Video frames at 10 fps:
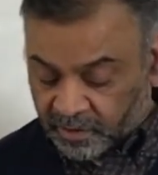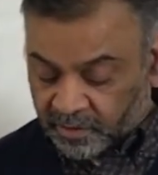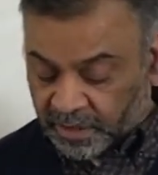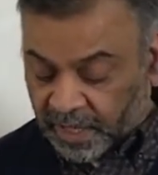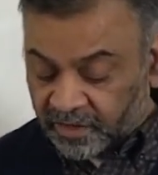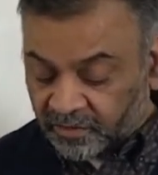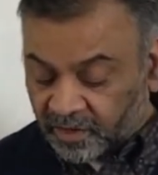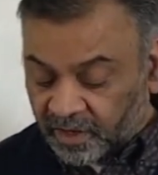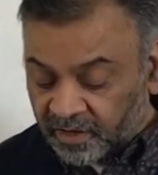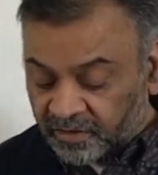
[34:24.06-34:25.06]
The answer
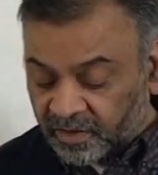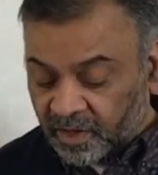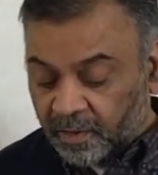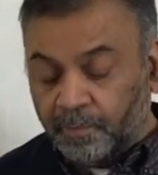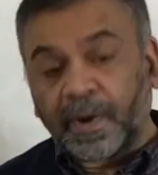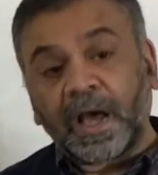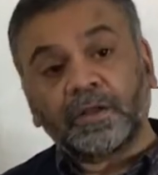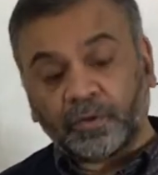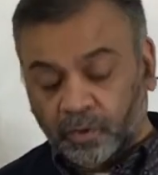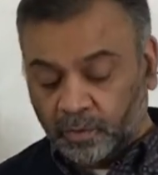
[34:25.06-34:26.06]
is
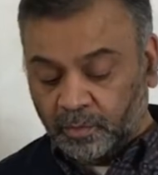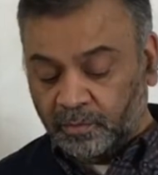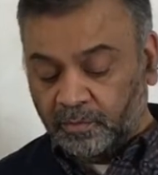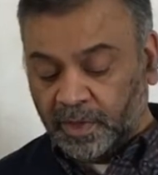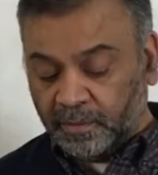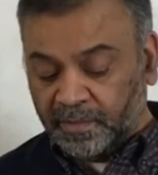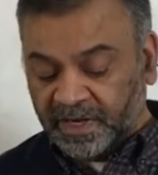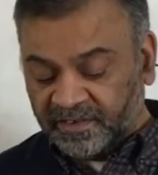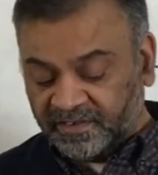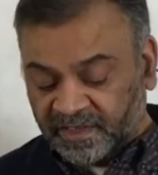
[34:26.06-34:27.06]
ba'duhum min
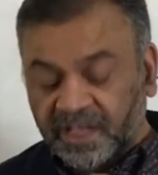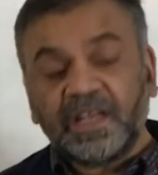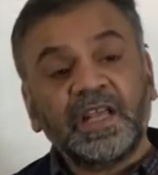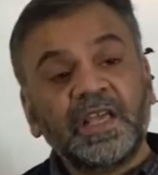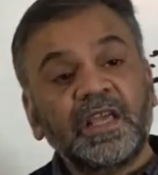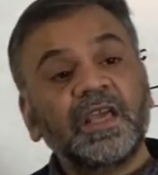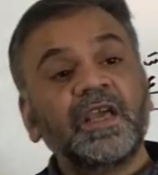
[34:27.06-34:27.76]
as-Sini